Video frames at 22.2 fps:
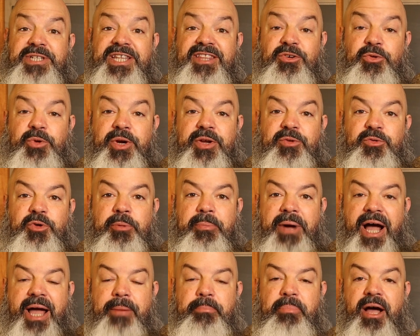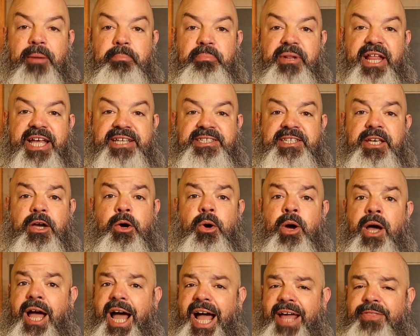to the Green Room. I'm Bob
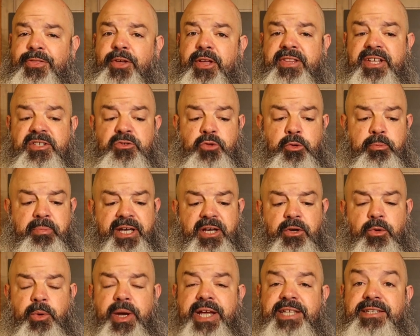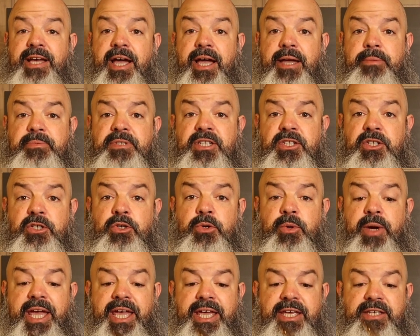Bledsoe. I thought this would be a great time to
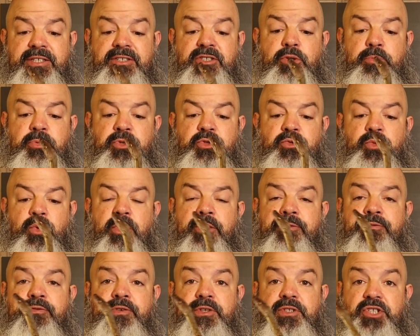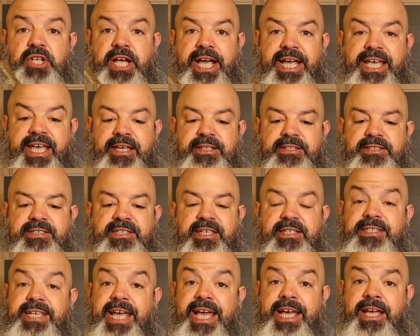do a superdwarf check-in
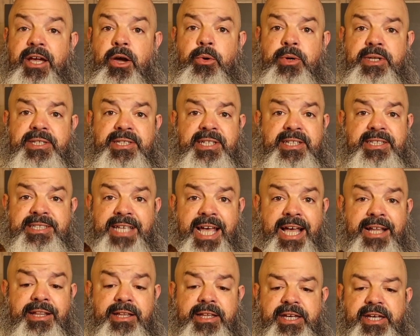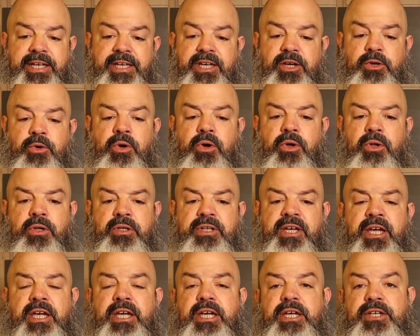since Echo is exactly a year
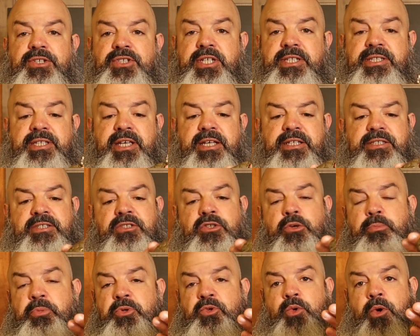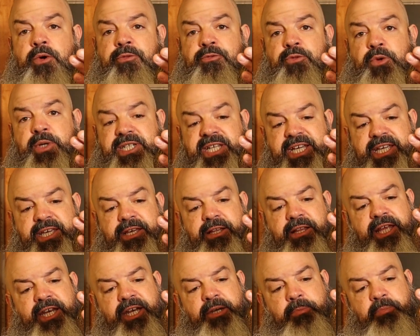old. She's a superdwarf
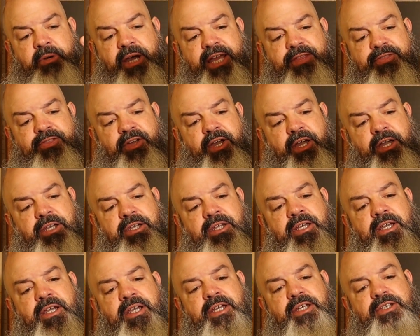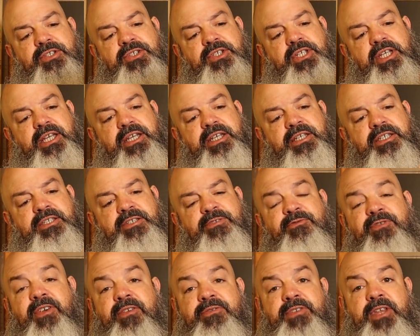reticulated python. She is
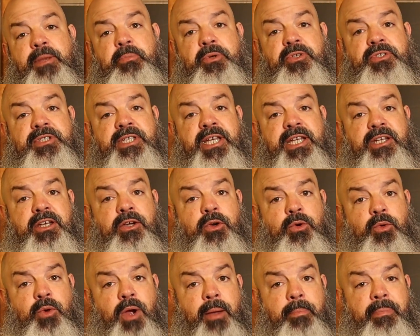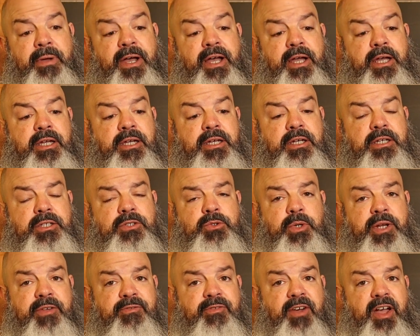50% Karompa,
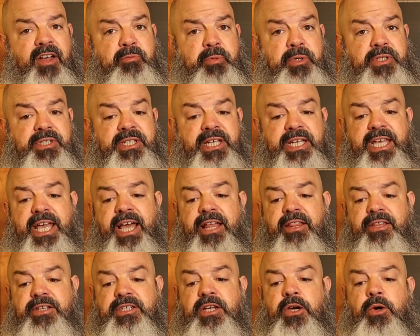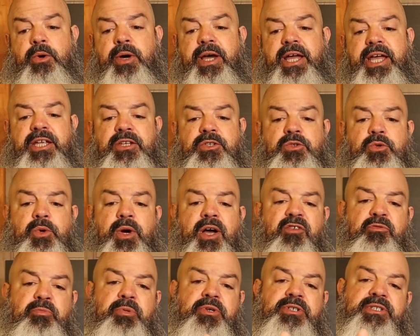25% Kalatoa, and
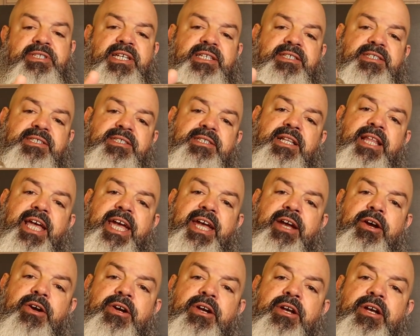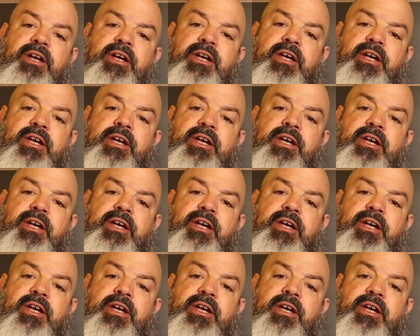12% Slayer.